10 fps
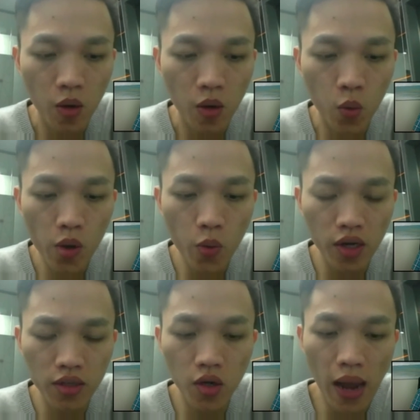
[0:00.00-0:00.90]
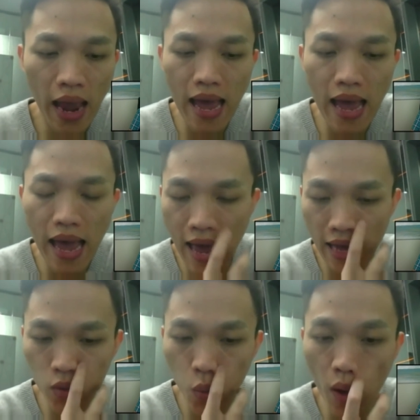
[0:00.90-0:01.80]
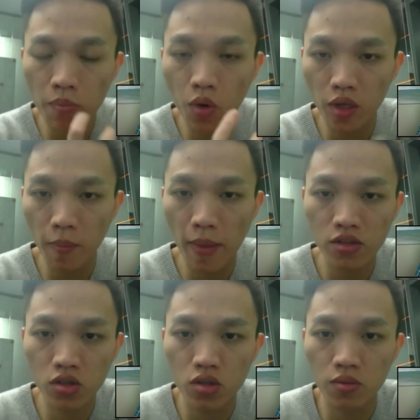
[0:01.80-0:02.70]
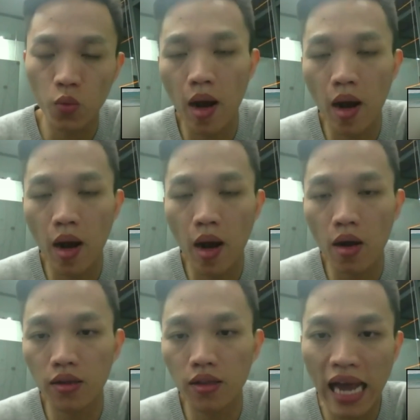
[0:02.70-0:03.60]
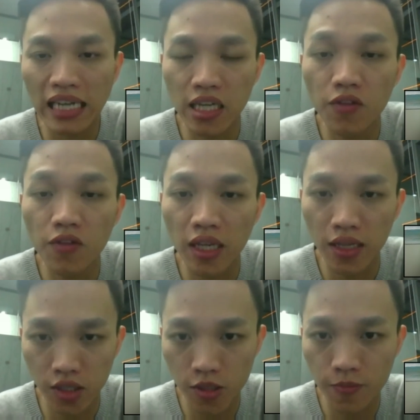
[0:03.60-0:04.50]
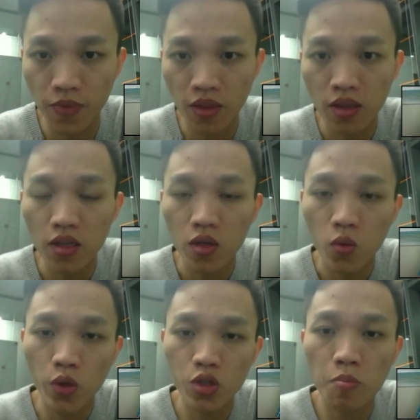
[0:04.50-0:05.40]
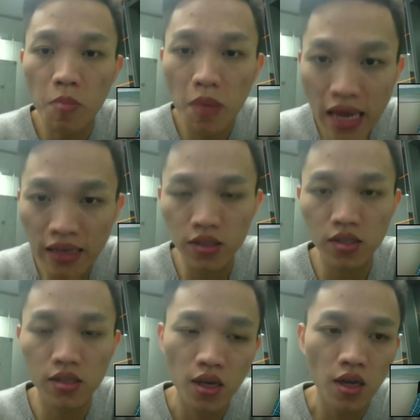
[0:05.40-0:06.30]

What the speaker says: But we want to, add one more dimension, which is about the activeness, which means,